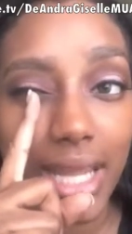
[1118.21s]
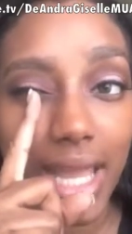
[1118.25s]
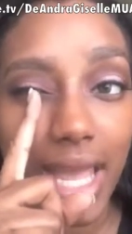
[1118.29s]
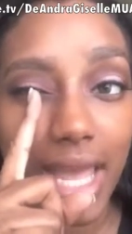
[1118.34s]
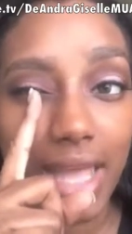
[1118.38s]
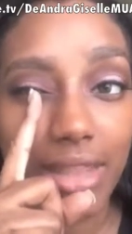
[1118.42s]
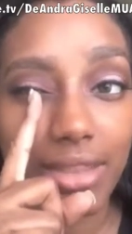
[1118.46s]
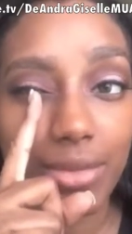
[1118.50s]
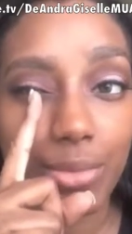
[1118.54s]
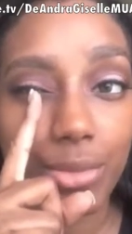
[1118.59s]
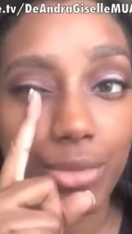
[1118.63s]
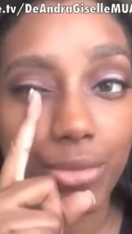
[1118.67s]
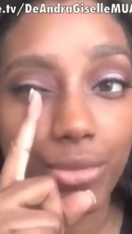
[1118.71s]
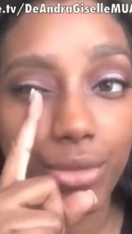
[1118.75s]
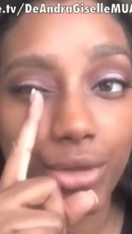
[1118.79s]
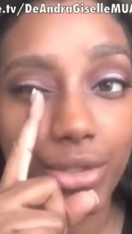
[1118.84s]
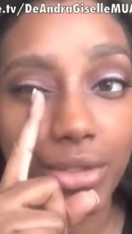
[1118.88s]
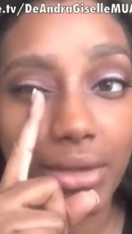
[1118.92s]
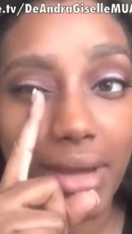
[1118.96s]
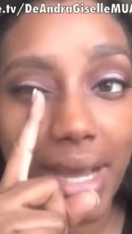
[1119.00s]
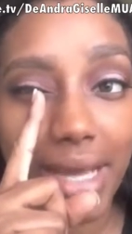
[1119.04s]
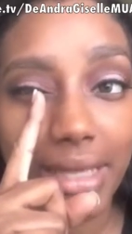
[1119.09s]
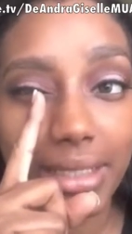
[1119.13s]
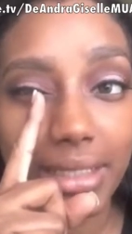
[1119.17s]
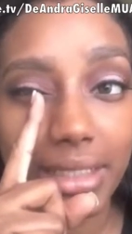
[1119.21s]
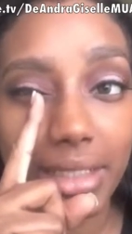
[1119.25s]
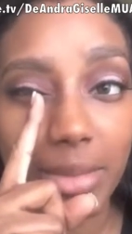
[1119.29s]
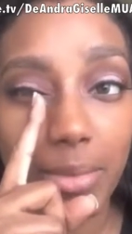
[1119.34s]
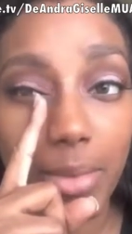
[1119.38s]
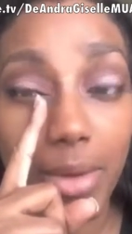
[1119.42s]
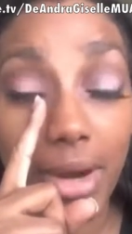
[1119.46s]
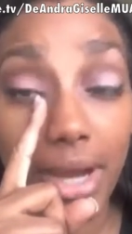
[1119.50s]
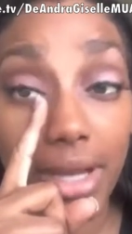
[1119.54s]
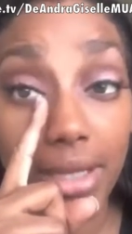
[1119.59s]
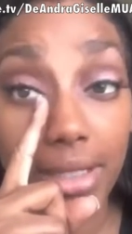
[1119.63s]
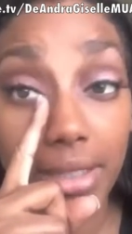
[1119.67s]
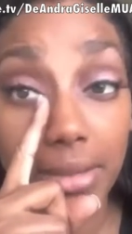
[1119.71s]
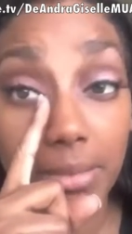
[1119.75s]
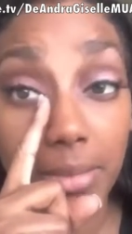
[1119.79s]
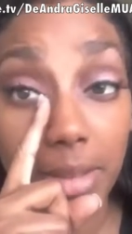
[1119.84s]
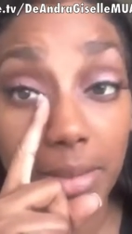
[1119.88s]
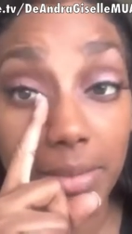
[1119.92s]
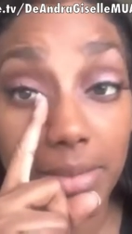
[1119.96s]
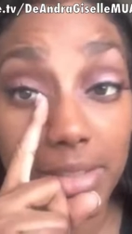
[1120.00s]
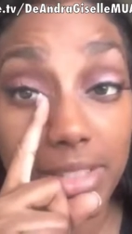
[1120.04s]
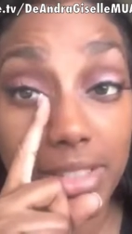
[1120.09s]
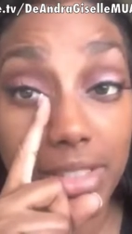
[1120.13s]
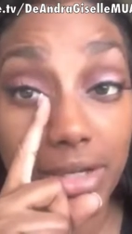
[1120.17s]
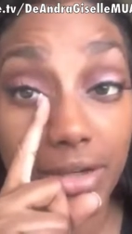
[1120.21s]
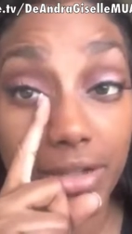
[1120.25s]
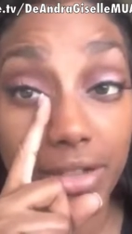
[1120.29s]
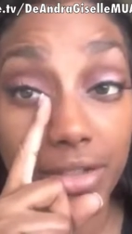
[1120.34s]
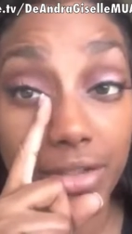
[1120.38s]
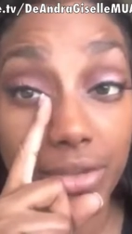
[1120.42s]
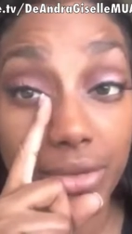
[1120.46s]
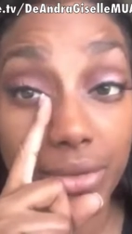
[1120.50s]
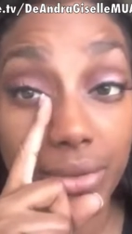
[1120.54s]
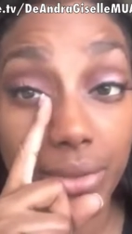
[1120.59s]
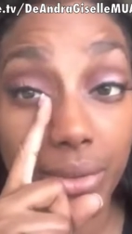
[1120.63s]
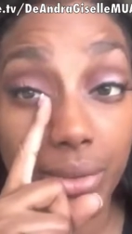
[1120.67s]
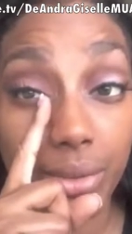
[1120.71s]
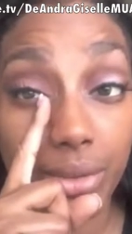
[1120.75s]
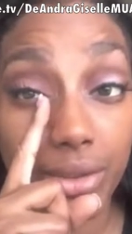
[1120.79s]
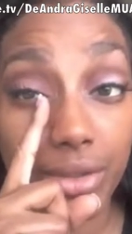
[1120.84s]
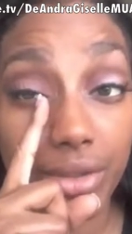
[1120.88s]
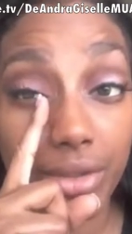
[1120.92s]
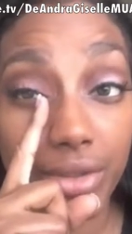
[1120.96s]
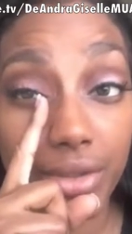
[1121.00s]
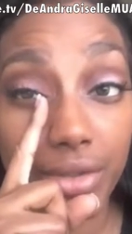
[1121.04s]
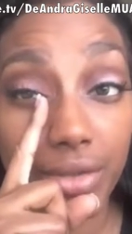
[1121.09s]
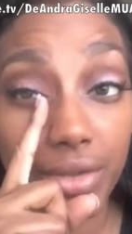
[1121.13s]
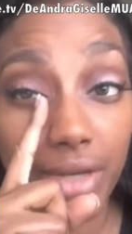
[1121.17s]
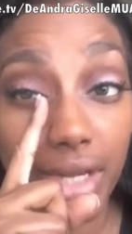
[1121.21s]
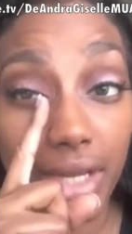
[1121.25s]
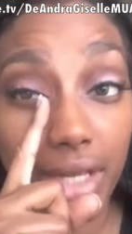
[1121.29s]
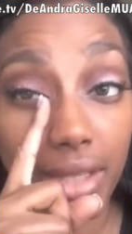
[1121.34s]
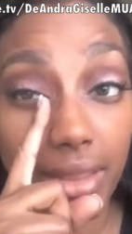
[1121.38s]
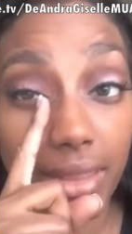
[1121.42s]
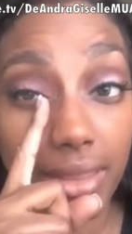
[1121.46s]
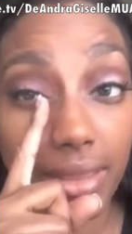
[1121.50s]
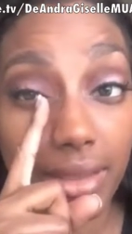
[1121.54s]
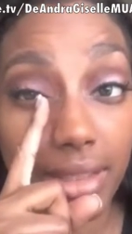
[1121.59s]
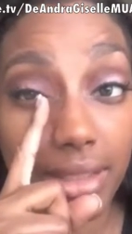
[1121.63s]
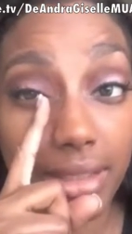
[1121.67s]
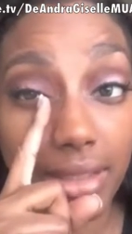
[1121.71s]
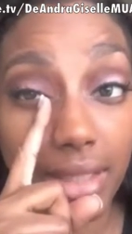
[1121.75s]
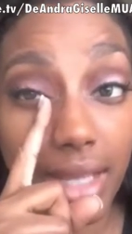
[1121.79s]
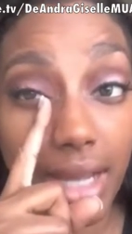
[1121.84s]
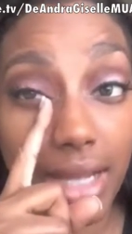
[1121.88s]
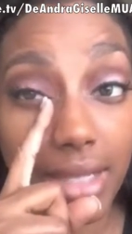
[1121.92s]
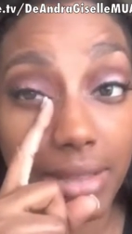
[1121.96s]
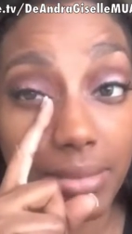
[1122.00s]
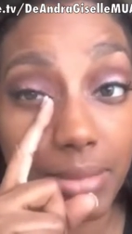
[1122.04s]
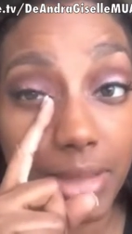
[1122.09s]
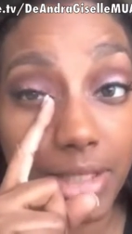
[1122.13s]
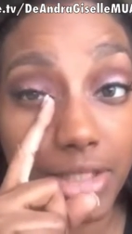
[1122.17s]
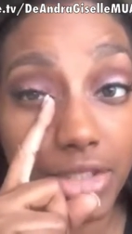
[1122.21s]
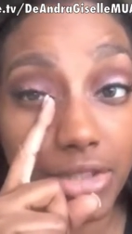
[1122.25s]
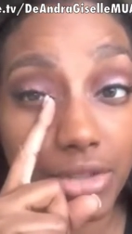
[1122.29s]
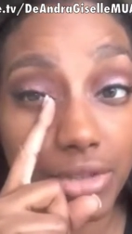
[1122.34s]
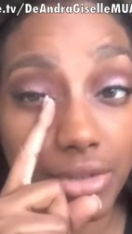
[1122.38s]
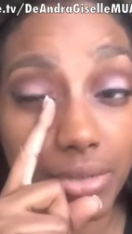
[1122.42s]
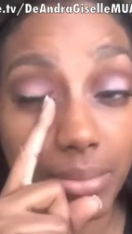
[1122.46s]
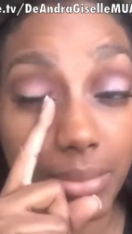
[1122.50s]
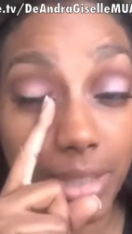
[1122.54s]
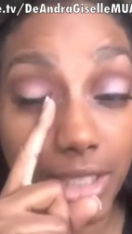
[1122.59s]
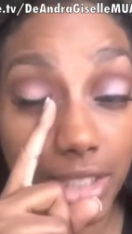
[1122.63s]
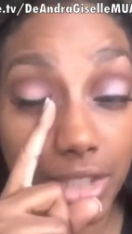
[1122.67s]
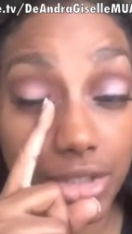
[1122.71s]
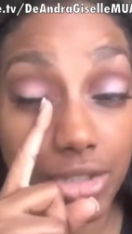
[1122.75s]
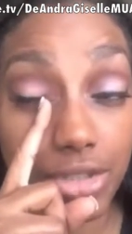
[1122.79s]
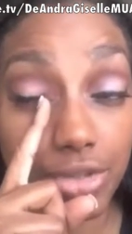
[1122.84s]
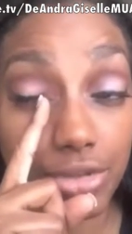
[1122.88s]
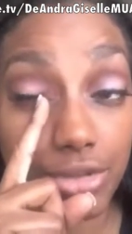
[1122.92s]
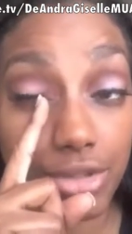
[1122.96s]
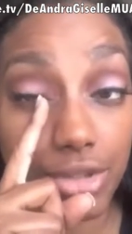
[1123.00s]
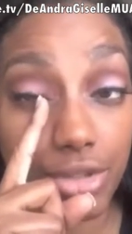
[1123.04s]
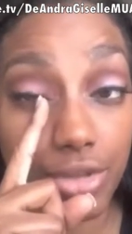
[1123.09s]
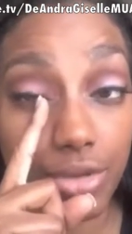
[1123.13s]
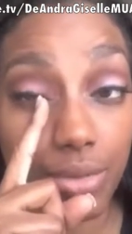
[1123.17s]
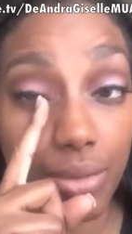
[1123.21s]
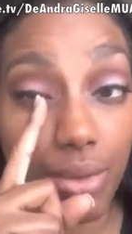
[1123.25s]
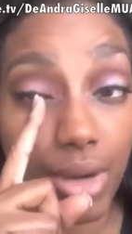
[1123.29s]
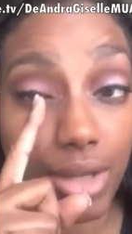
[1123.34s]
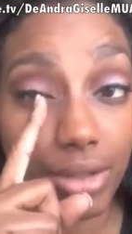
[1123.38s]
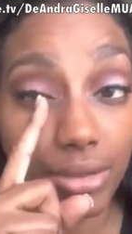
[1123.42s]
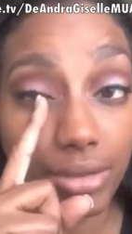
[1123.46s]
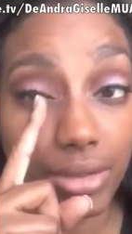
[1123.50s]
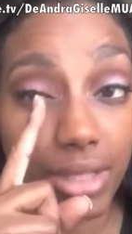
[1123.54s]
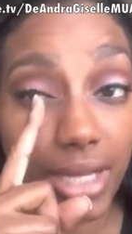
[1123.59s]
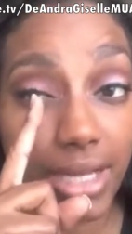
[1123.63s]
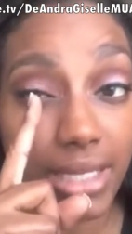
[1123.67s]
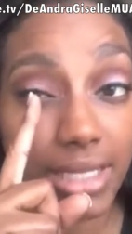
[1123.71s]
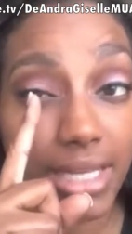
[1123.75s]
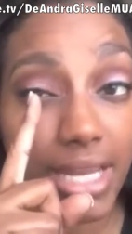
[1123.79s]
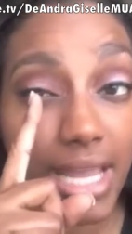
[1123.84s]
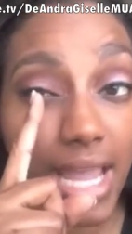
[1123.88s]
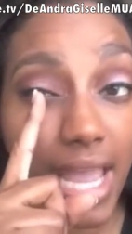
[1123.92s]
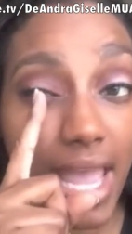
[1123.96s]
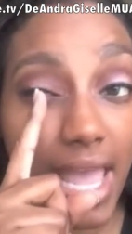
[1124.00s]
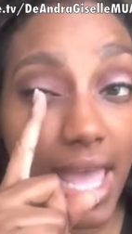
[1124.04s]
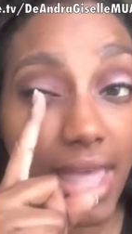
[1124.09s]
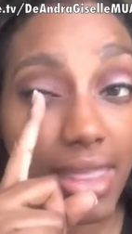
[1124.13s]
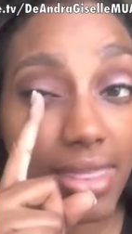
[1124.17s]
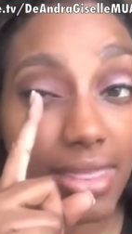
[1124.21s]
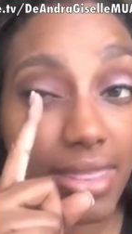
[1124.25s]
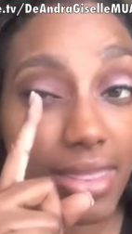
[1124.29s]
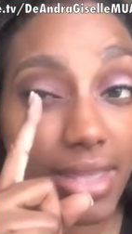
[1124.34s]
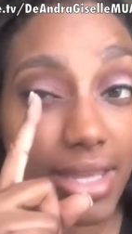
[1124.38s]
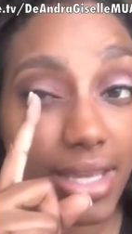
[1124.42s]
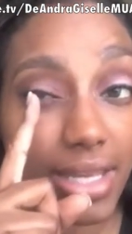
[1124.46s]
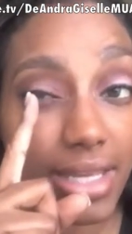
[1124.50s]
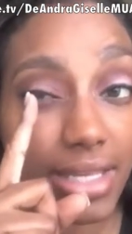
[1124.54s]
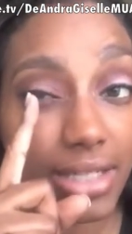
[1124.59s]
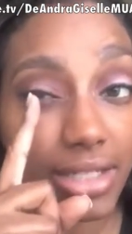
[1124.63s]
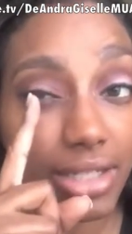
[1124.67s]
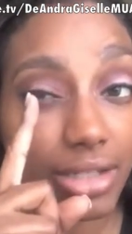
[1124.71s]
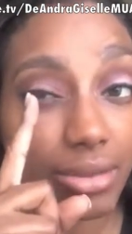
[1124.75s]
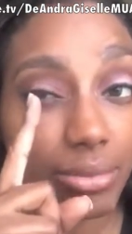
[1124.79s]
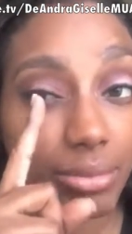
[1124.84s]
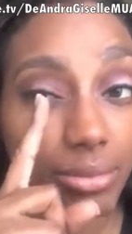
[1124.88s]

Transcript: and then before you add any product, maybe start in your corner and thin line, make sure making sure it's in your water line, and then